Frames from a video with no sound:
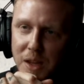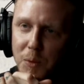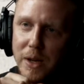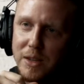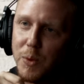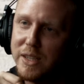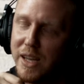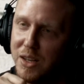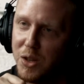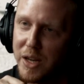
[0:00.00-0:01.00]
we
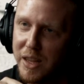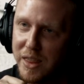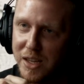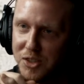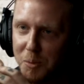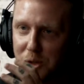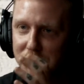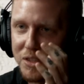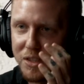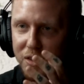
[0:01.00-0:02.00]
tend to look at things
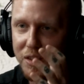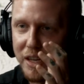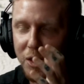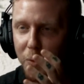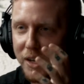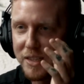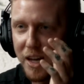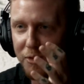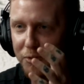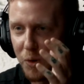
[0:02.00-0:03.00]
almost in the West
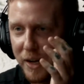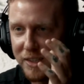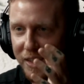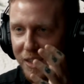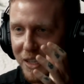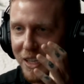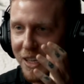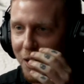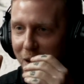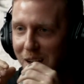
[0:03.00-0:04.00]
kind of
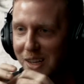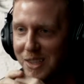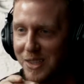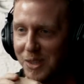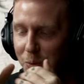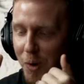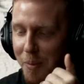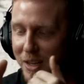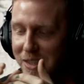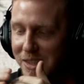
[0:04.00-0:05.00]
forensically, just
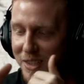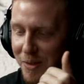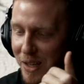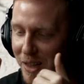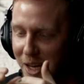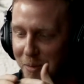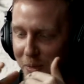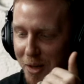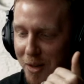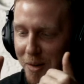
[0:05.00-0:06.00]
reminiscence of the
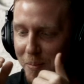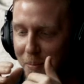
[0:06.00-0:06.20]
Enlightenment and